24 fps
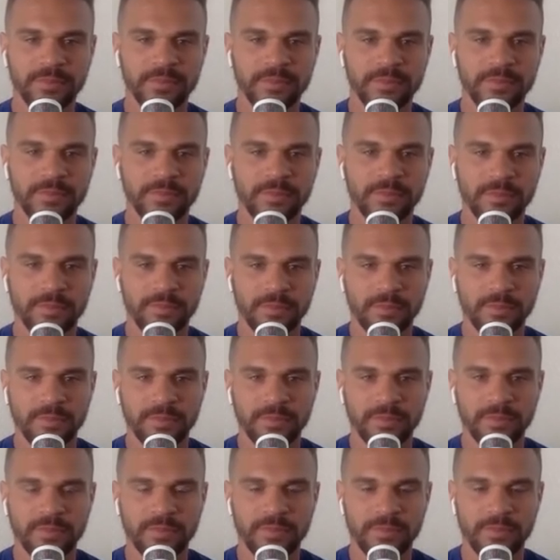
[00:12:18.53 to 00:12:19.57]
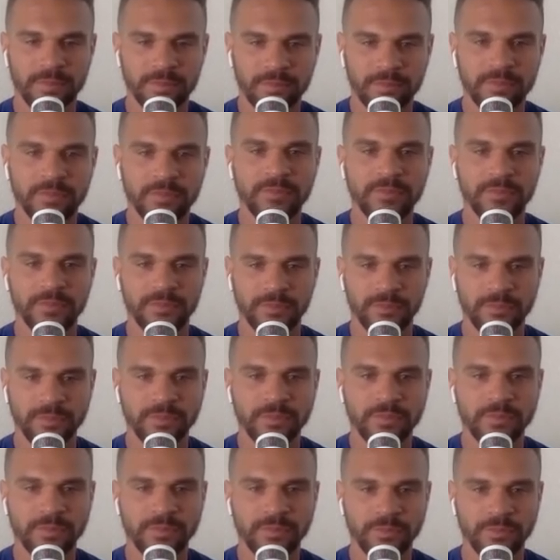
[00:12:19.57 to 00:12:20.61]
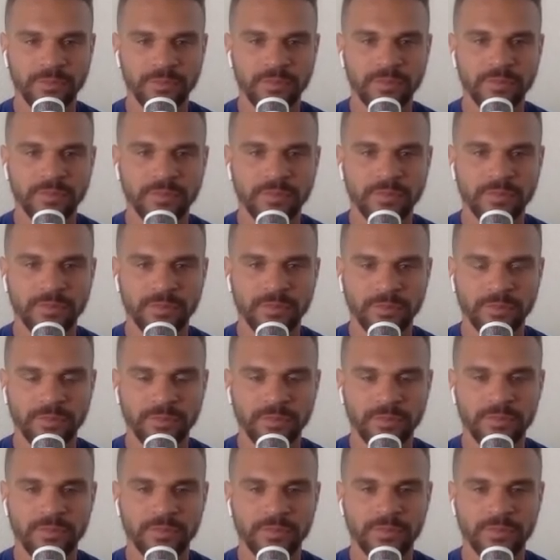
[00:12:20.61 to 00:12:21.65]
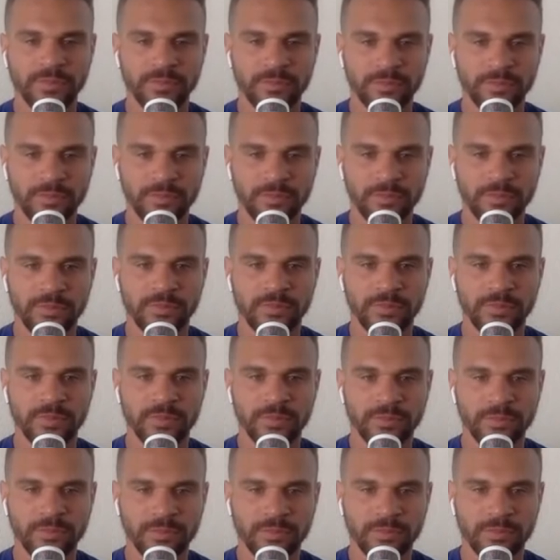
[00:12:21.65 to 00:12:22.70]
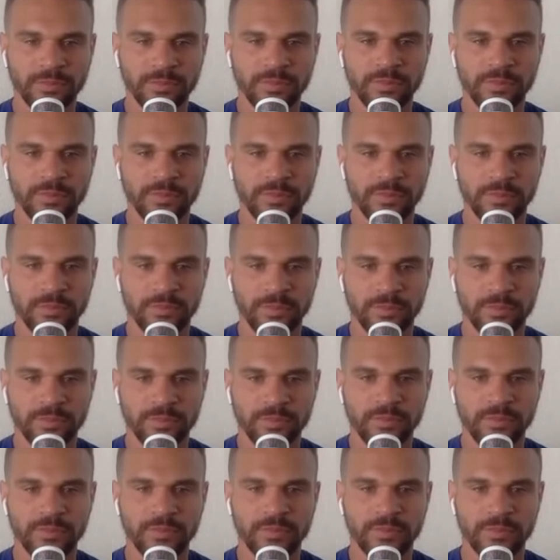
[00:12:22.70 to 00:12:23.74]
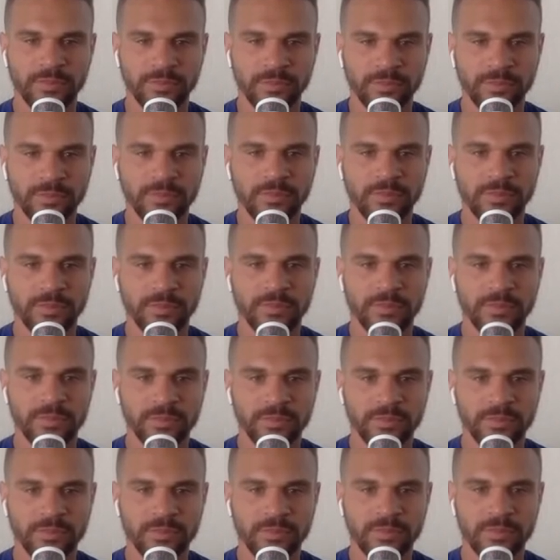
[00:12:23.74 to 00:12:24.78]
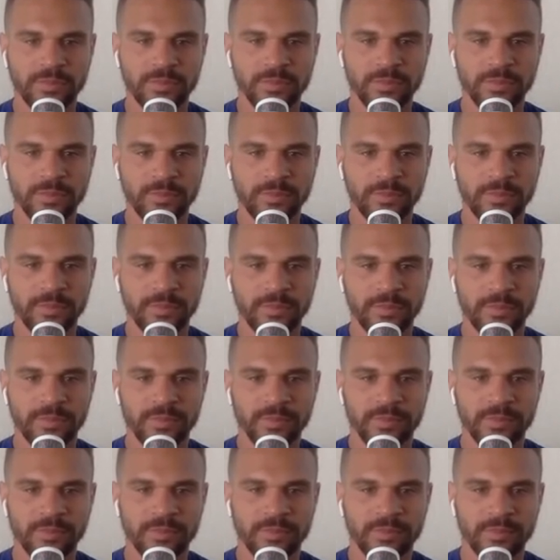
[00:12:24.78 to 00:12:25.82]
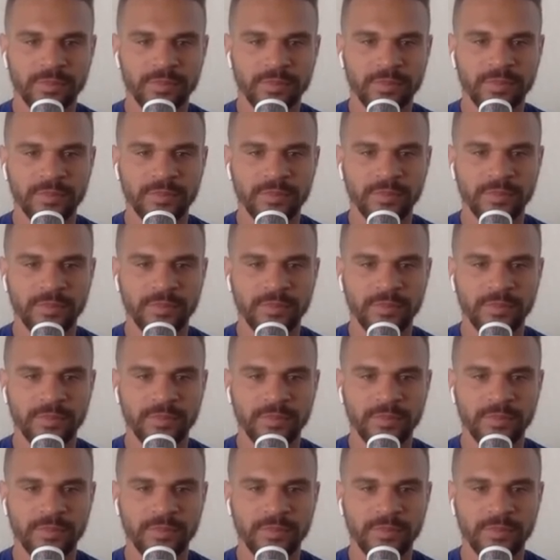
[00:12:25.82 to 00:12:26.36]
[no speech]